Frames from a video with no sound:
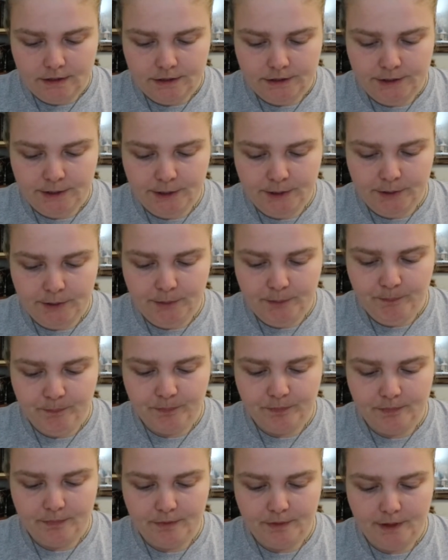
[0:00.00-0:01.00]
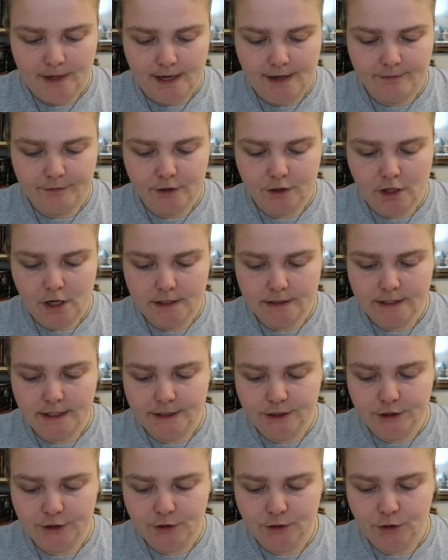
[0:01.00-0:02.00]
So after
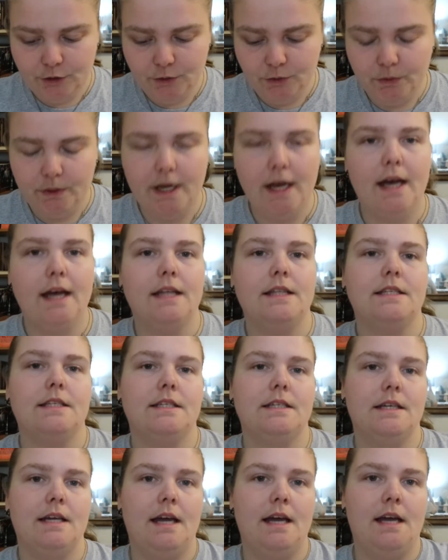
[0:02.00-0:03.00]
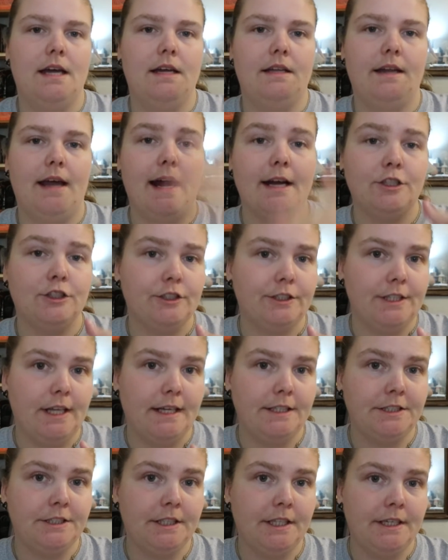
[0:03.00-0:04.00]
contents, you do get an
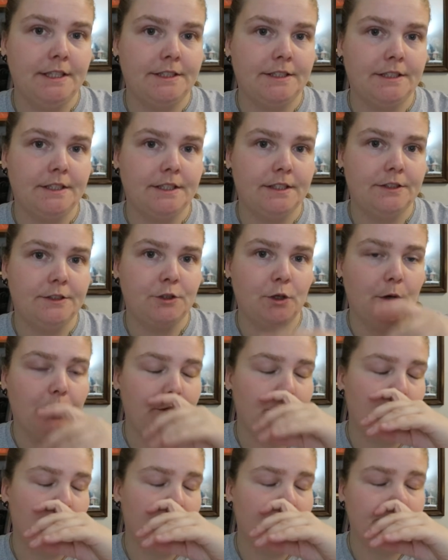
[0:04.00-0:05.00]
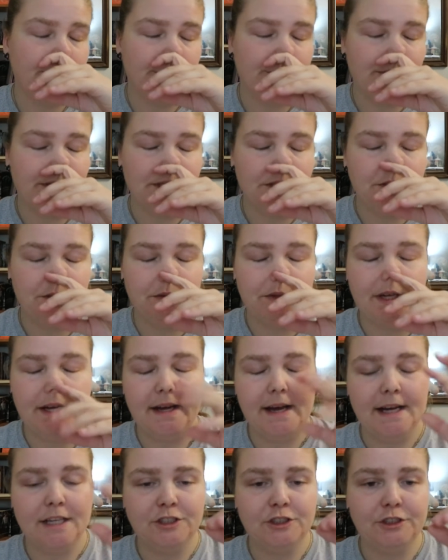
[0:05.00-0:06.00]
exercise list. So if you just want to do
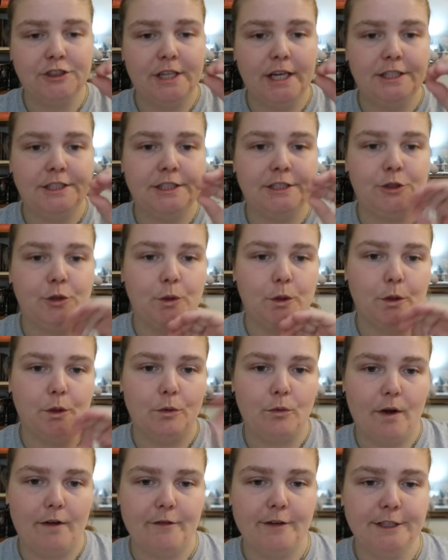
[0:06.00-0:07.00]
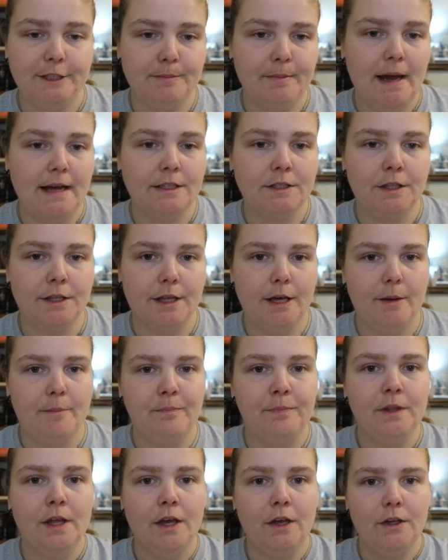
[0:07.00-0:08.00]
the exercises or reference back to
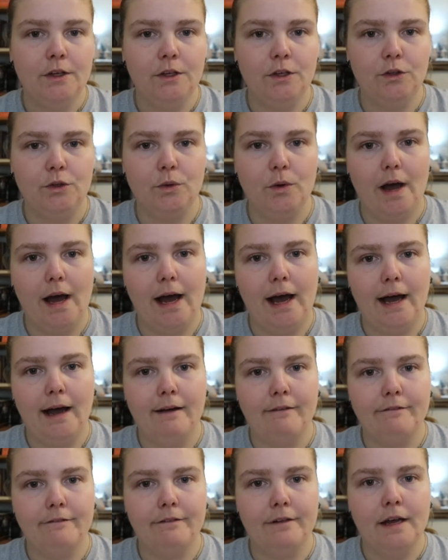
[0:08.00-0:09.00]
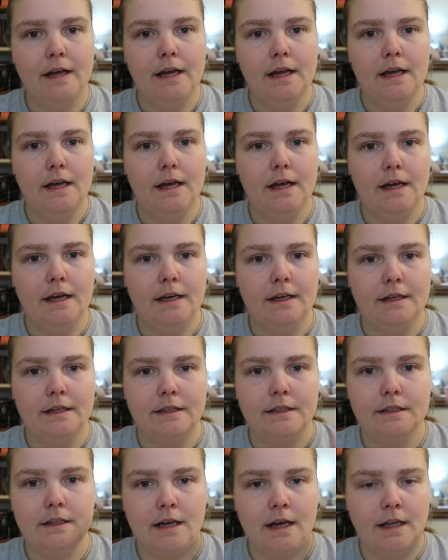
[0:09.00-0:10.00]
them, you do have
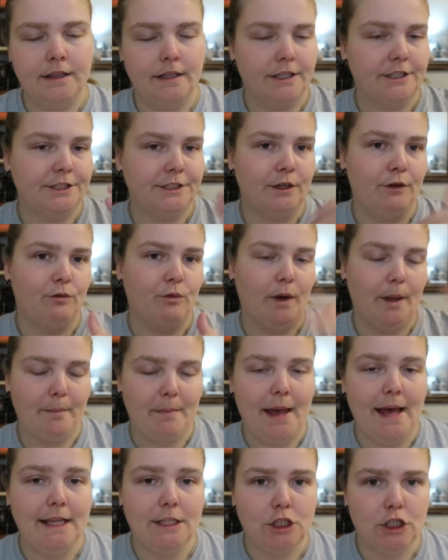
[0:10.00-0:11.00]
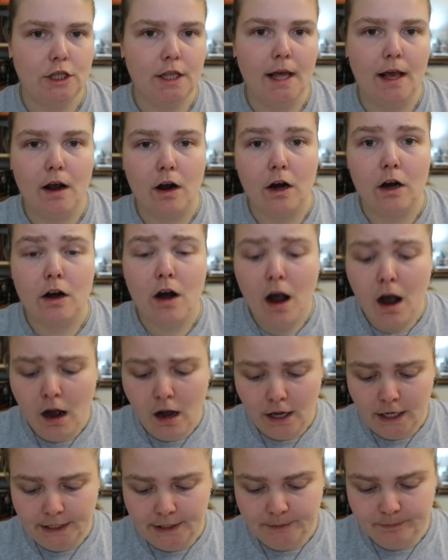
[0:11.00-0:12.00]
a list of what page they are
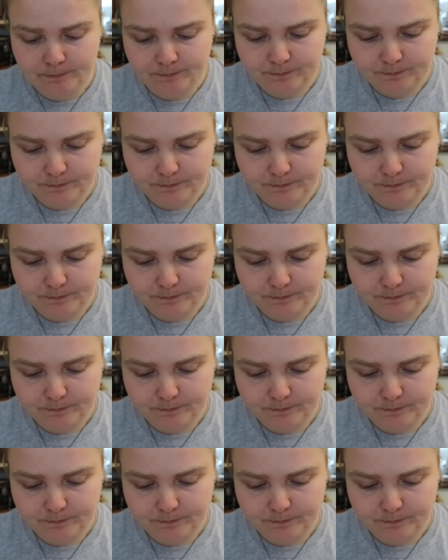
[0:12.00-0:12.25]
on.